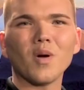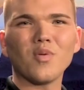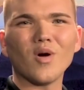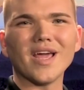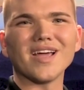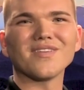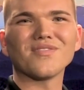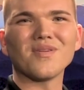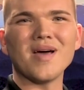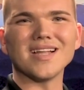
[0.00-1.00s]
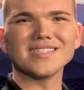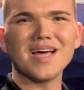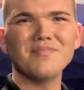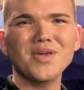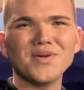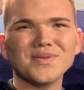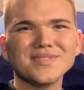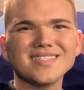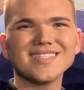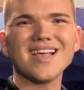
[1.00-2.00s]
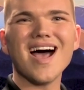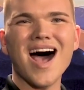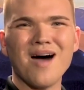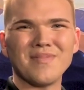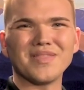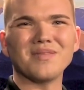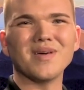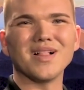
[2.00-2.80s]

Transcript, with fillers: Reporting for Mountaintop News, I'm Ethan